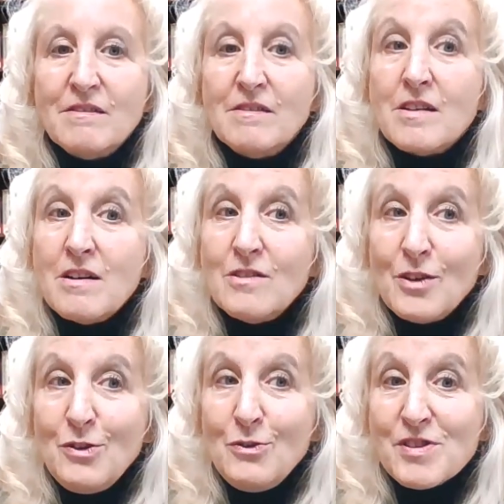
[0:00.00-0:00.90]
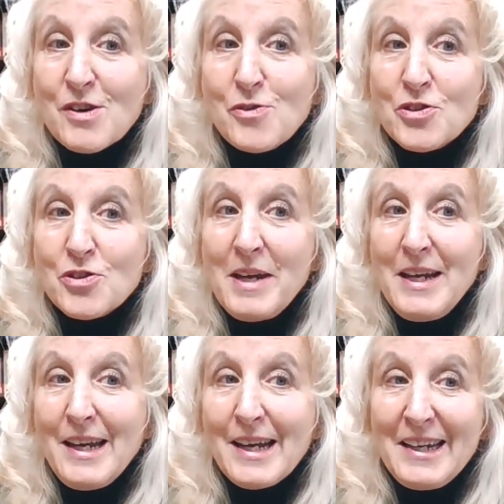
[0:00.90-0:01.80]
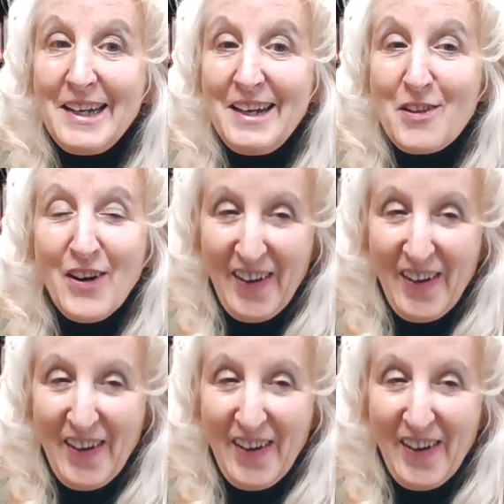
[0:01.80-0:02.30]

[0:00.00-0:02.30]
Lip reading: don't use social media either.